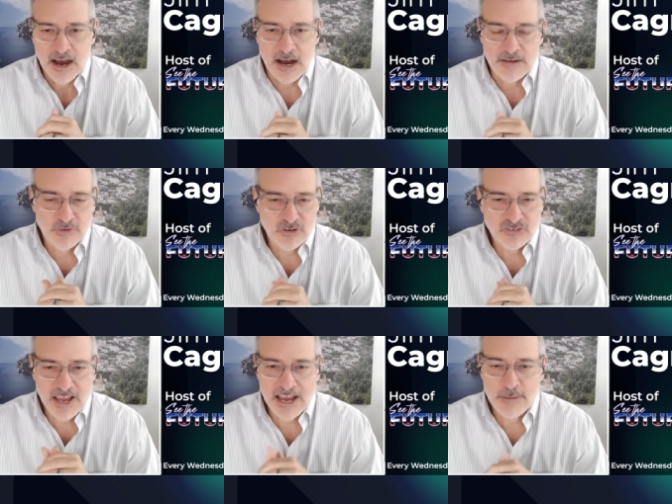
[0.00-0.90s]
uh, first
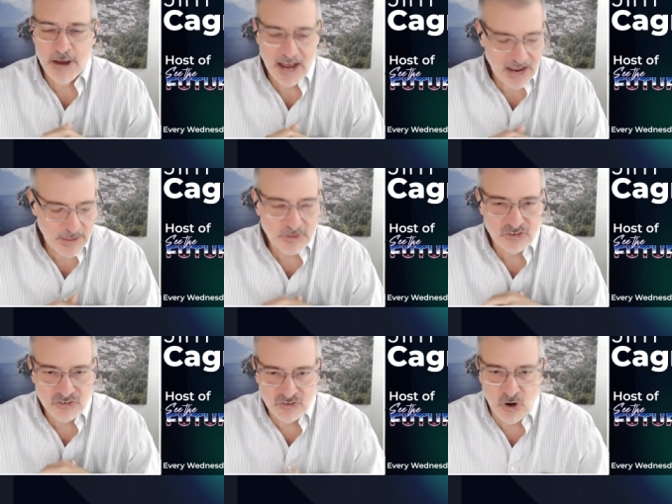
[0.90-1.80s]
time on the
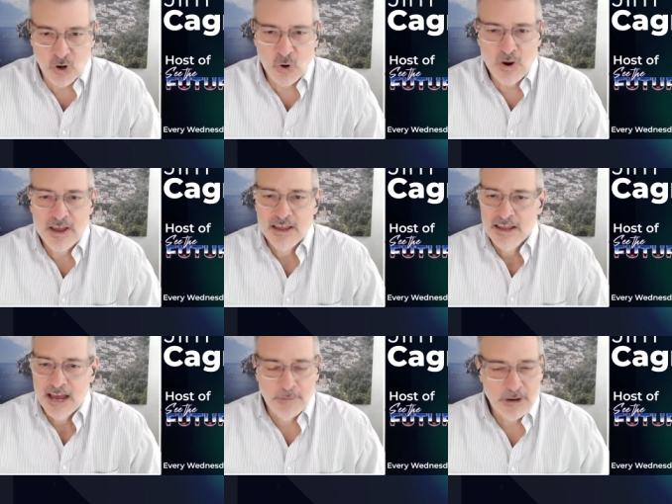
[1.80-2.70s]
show.
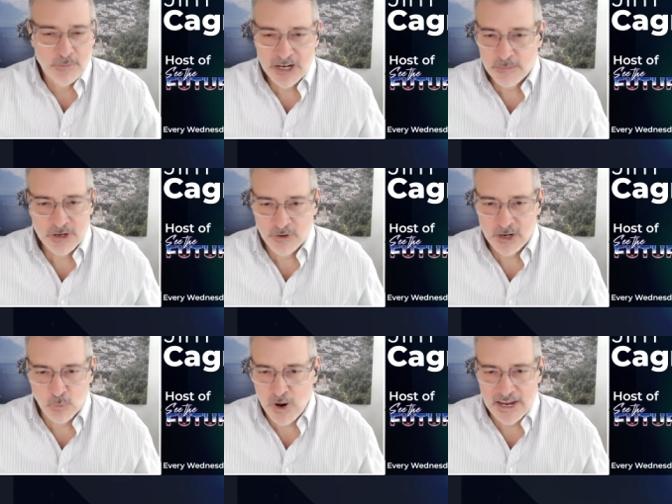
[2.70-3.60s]
I'm going to bring him in right
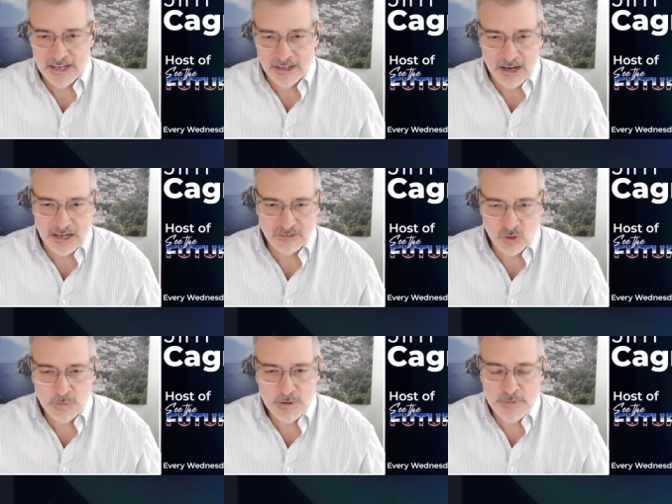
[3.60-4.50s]
away. Uh,
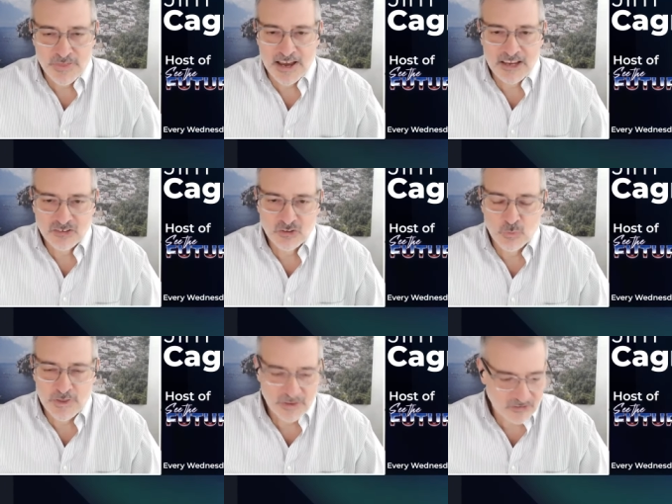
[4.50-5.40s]
Toby Mathis is
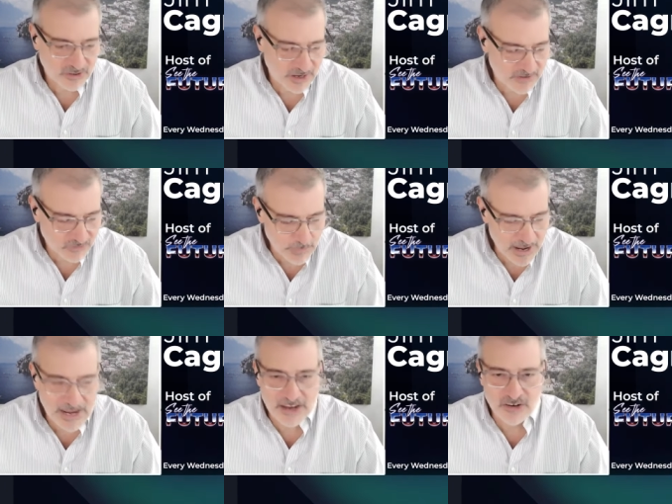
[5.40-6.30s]
with us today from
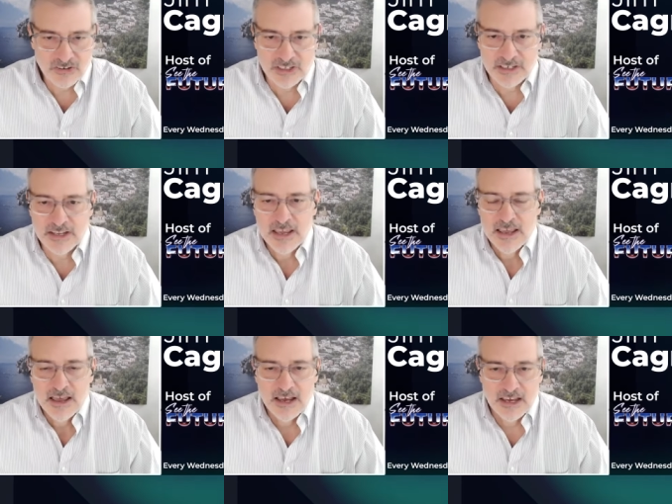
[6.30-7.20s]
Anderson
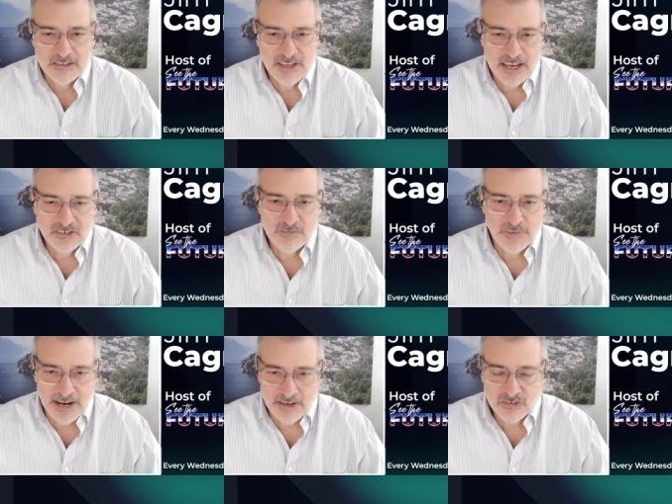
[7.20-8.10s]
uh, Tax
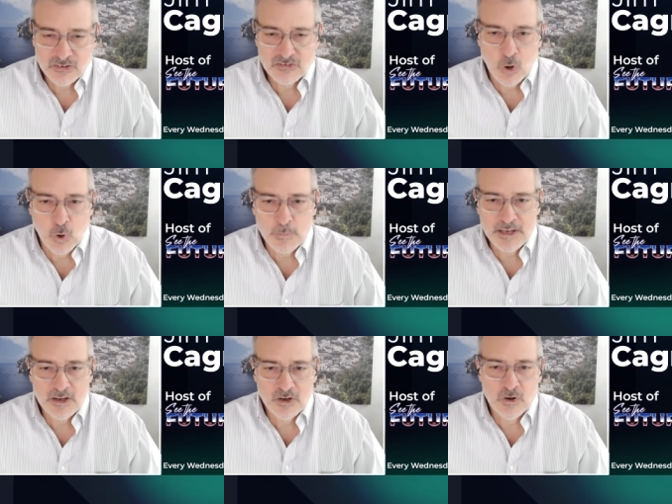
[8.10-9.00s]
Advisors. Toby,
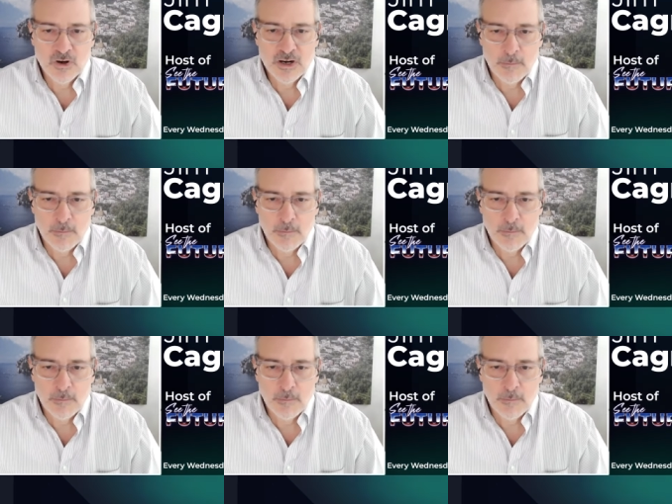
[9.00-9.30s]
good